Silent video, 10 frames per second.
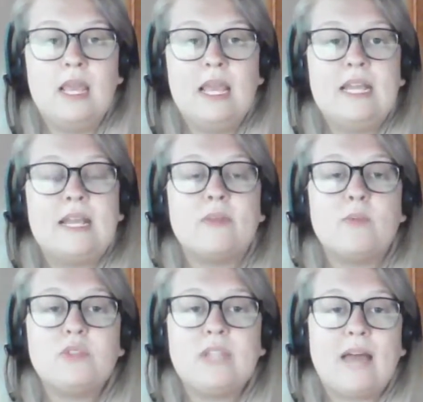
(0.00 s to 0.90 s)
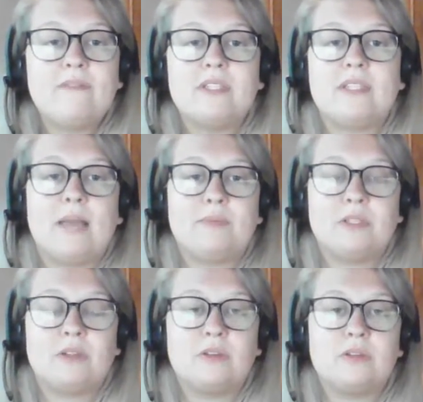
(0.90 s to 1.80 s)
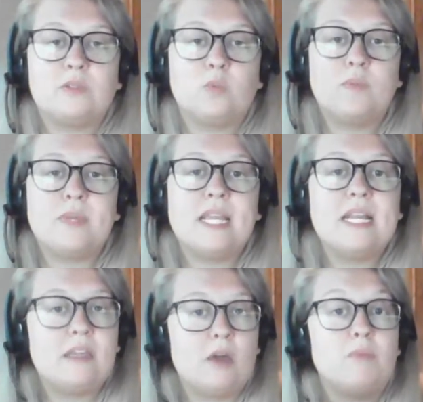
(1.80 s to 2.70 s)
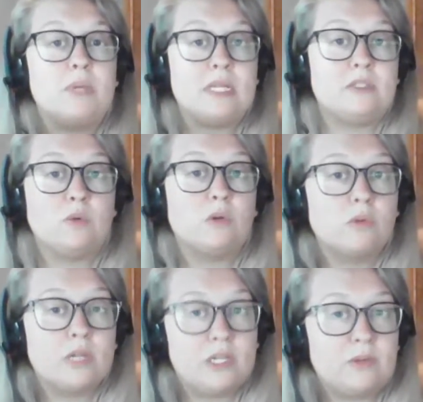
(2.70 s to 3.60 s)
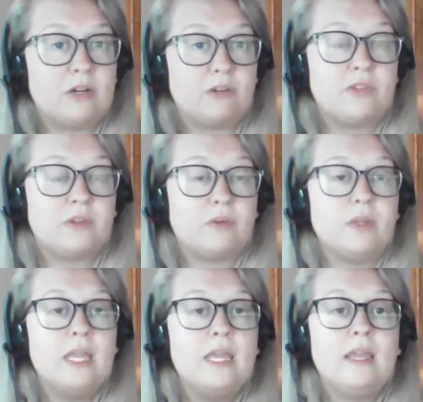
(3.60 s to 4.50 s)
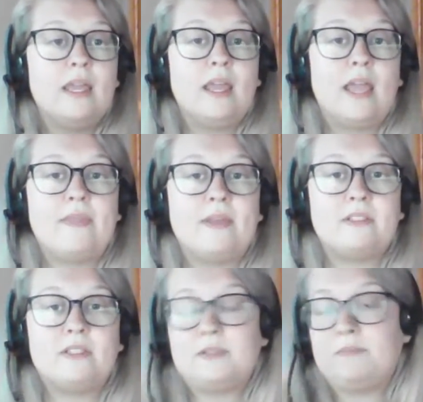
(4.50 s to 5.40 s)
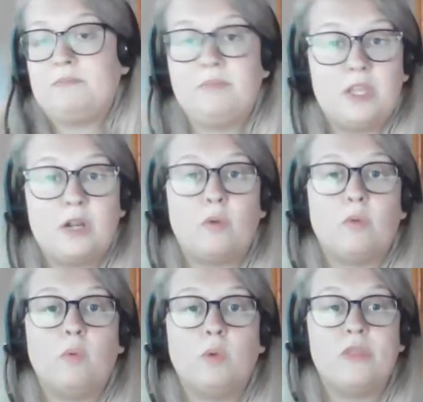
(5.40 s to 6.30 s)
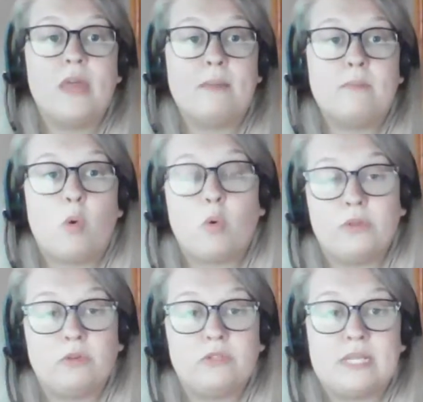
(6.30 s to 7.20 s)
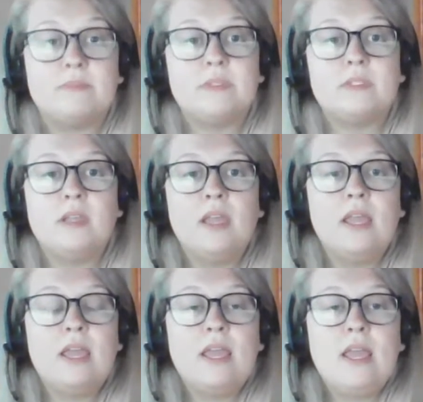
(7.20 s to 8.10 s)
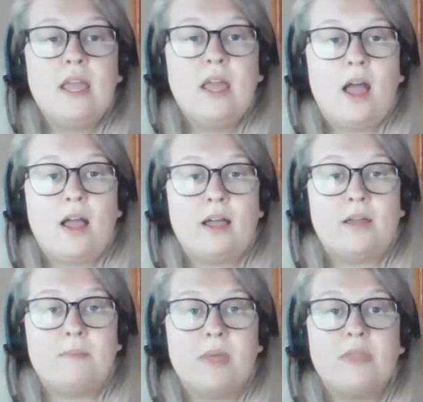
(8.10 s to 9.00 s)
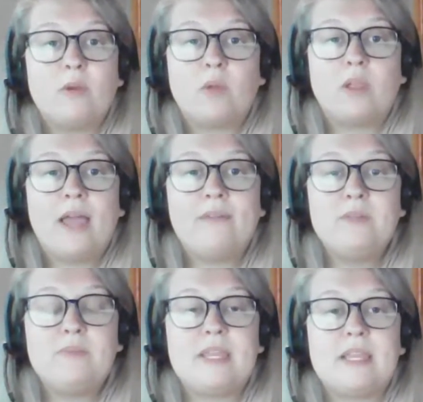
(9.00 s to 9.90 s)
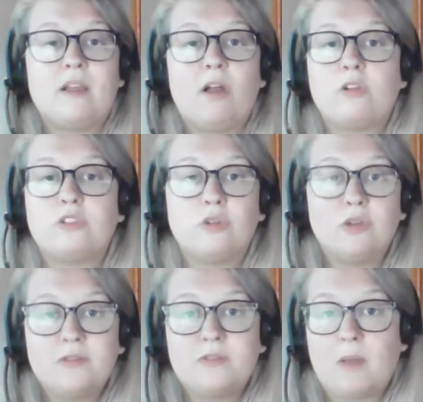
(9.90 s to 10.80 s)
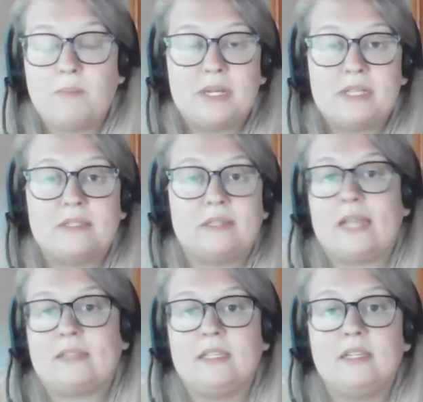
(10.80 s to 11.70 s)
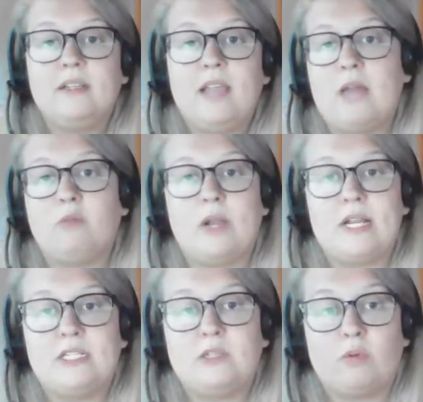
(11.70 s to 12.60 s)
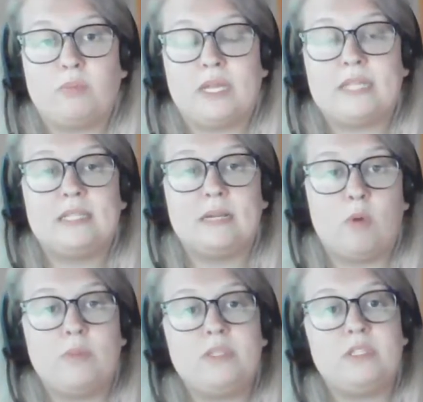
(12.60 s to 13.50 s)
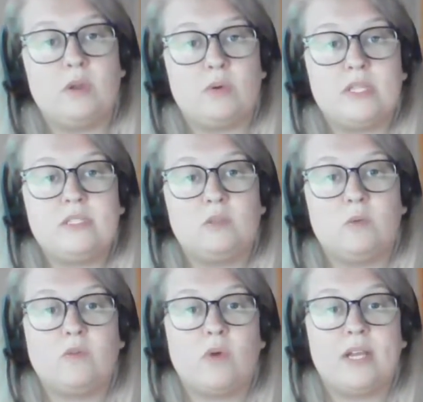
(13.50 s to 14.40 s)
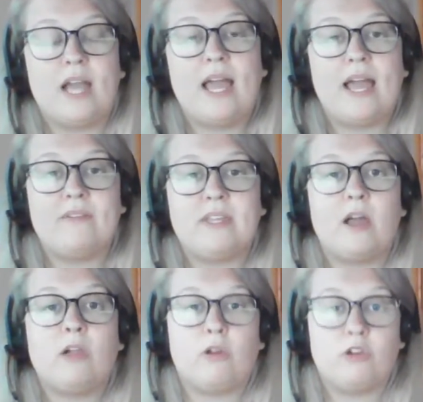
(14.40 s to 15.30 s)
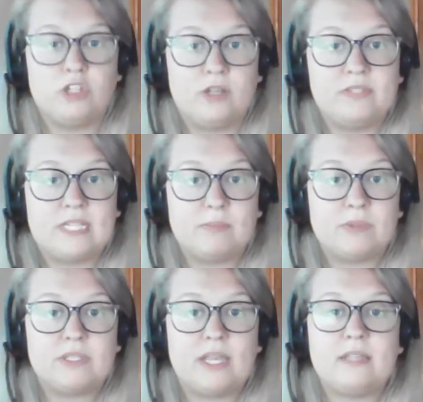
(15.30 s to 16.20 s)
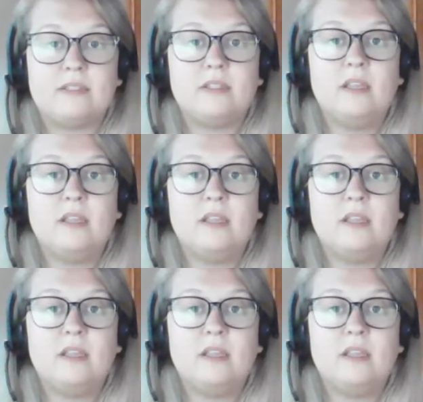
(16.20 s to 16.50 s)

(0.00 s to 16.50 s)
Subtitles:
Now, the most obvious obstacles would be getting companies to agree to an interview, and that's, with them or their teams. There will have to be alternative companies selected and ready to replace at a moment's notice to avoid not having a large enough sample size.